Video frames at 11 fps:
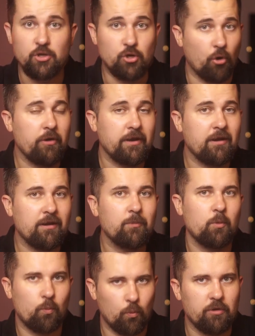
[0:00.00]
your
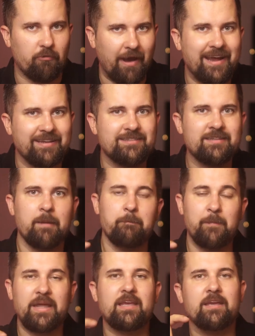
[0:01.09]
income will rise,
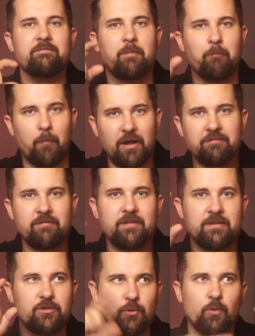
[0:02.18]
making the monthly
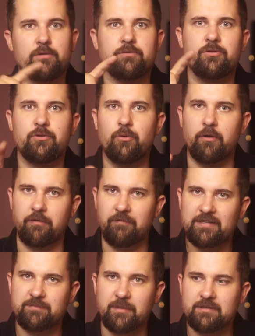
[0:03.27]
200 euro
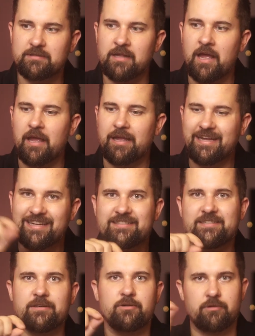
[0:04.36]
investment
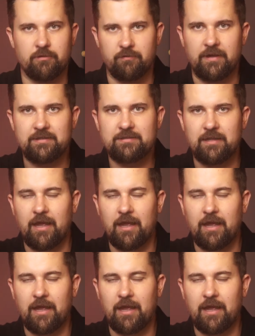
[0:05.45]
easier to invest,